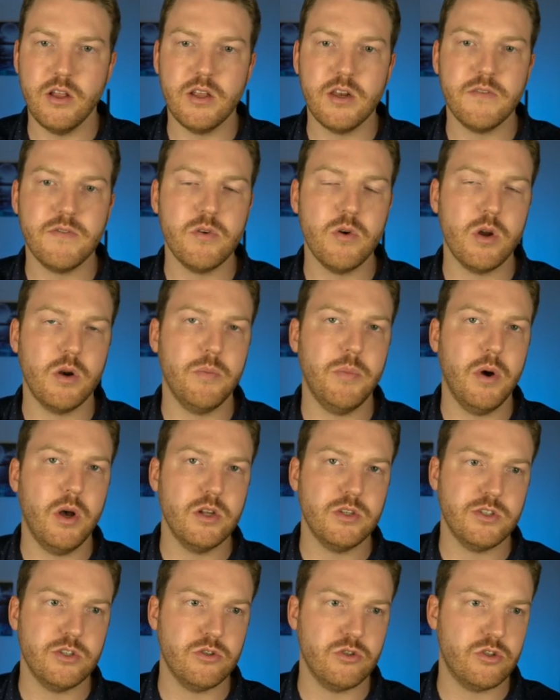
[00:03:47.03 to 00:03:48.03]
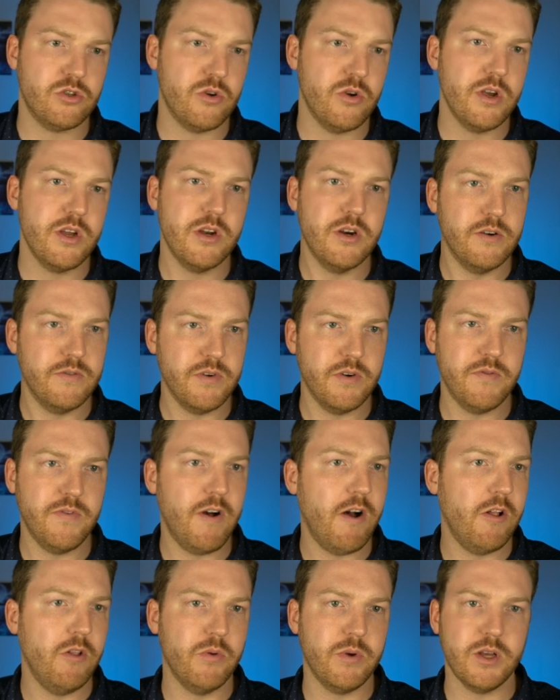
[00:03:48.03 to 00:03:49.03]
And if you want to pause your screen, or if you're
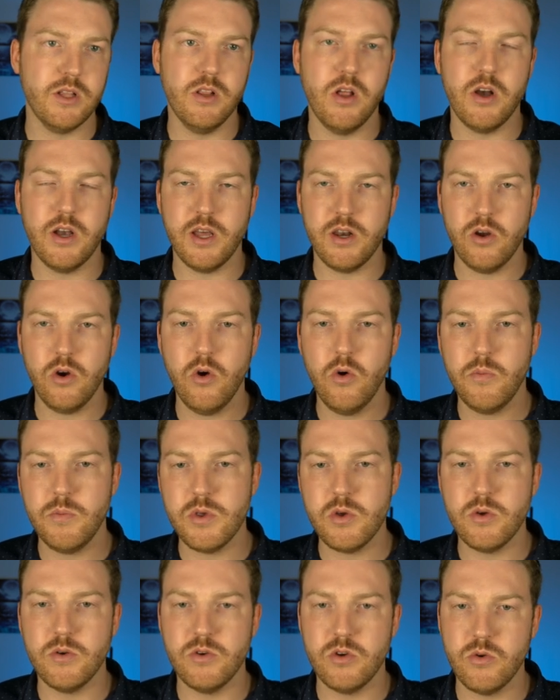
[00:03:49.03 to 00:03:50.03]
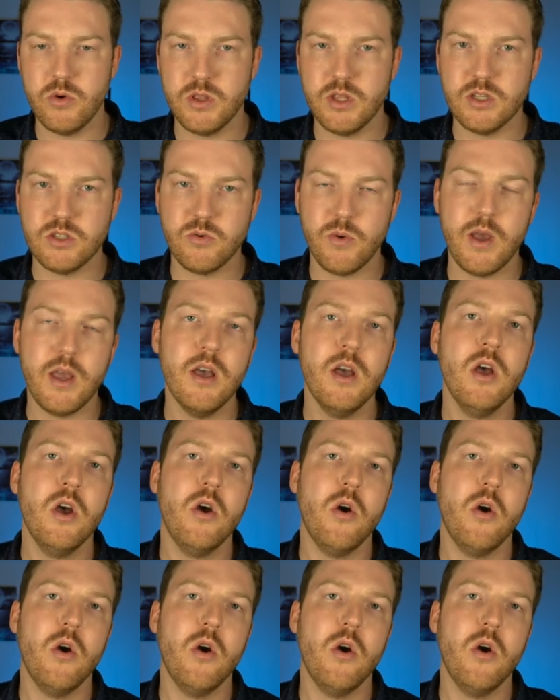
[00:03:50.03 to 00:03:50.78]
following along at home, you can do it this way.